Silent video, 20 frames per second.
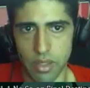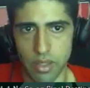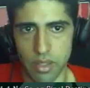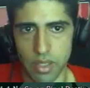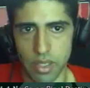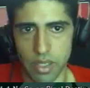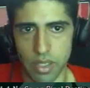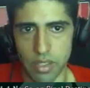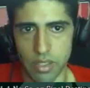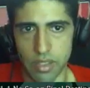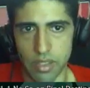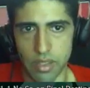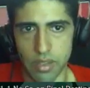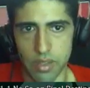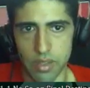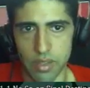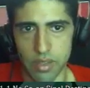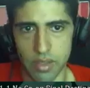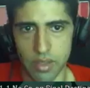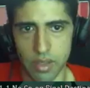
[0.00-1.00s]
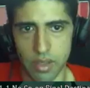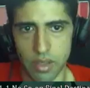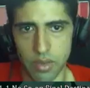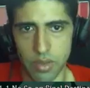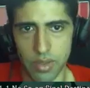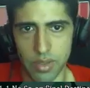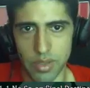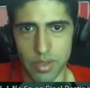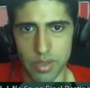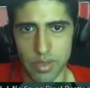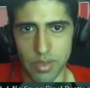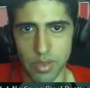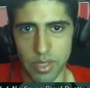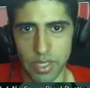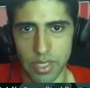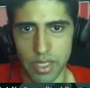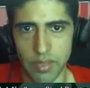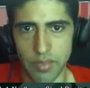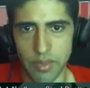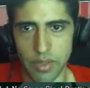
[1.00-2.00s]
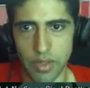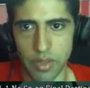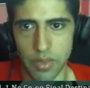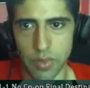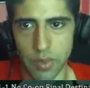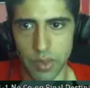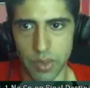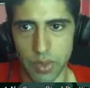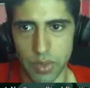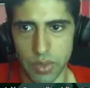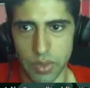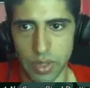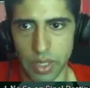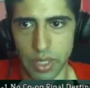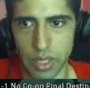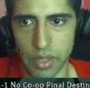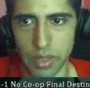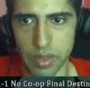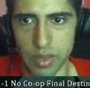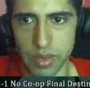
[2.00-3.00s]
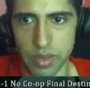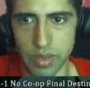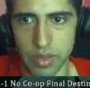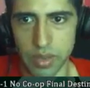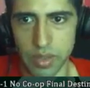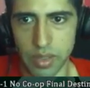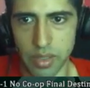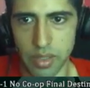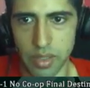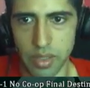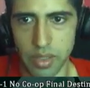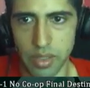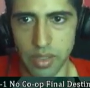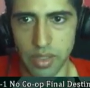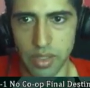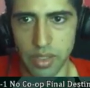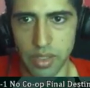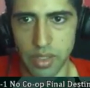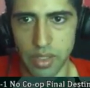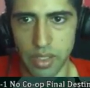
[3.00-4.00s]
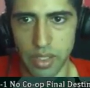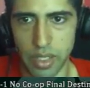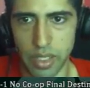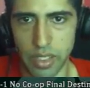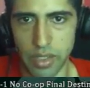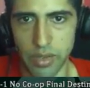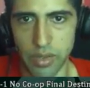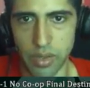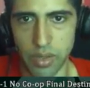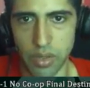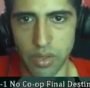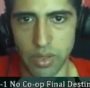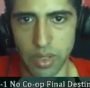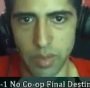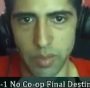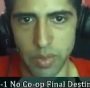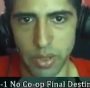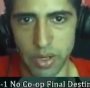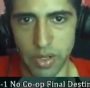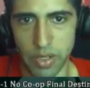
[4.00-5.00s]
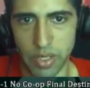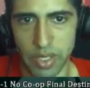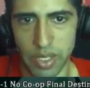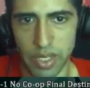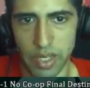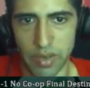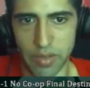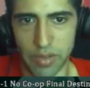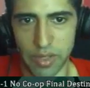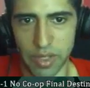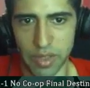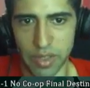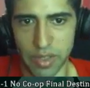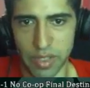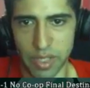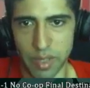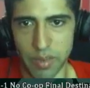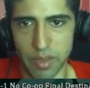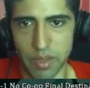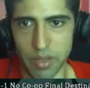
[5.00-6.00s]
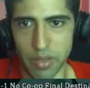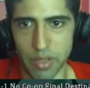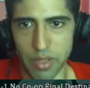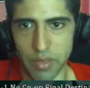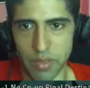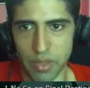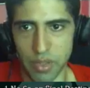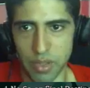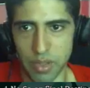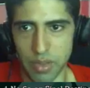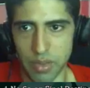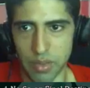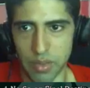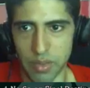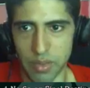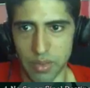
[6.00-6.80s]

Yeah, just always too late if you don't woohoo cancel. And you only barely have like the time to do it if you do.